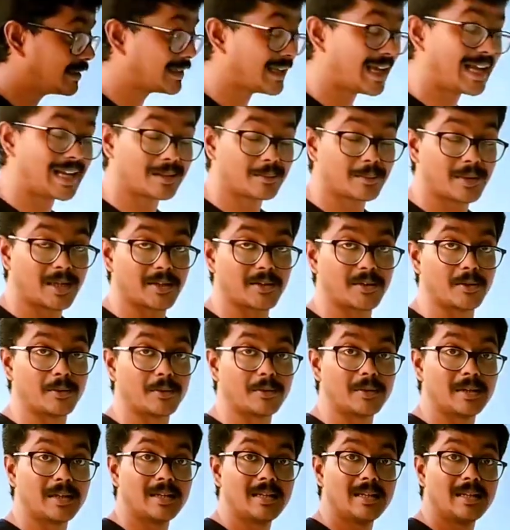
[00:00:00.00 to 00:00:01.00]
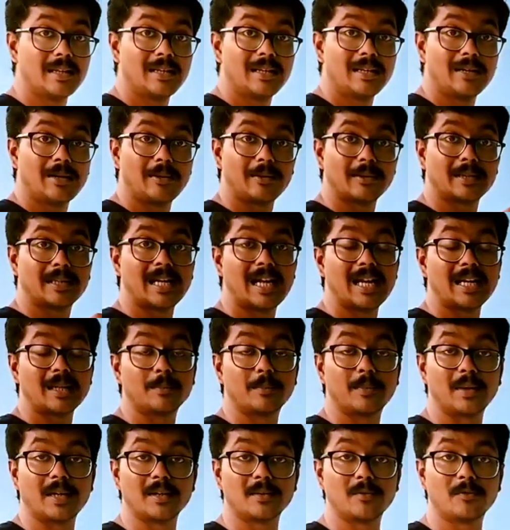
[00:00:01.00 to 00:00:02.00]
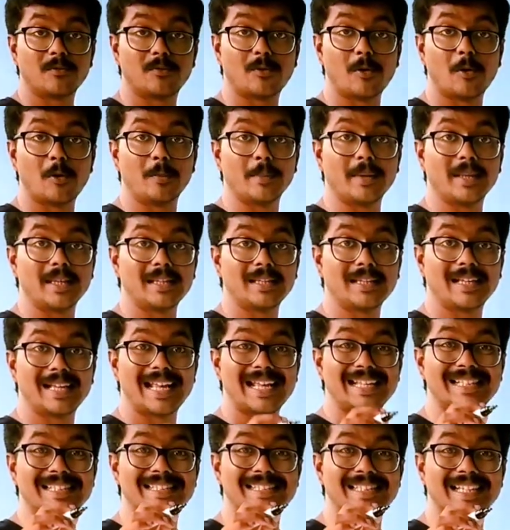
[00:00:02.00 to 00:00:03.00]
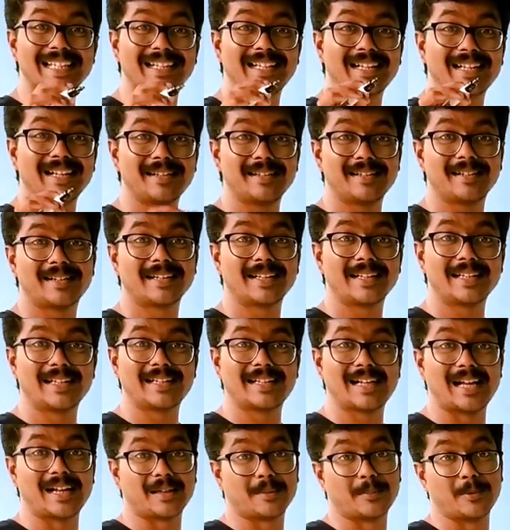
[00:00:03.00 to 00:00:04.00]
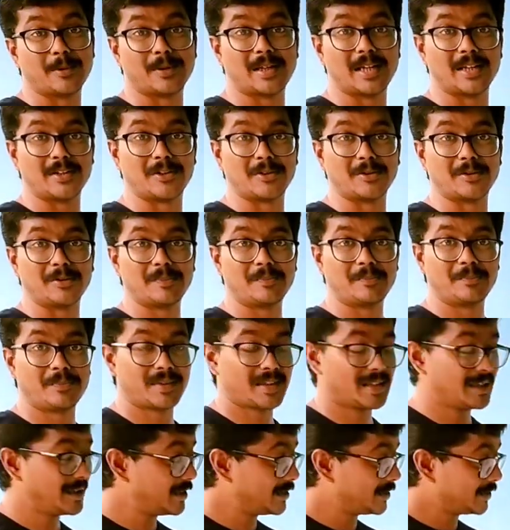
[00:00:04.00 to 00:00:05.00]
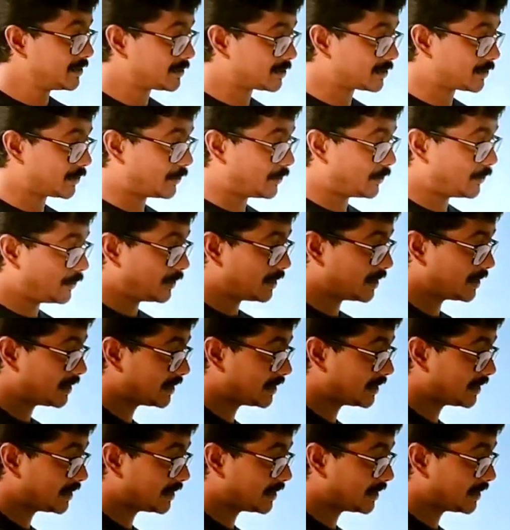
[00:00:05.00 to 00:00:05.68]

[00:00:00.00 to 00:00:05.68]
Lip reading: carbanion or carbon, forming a secondary carbocation. So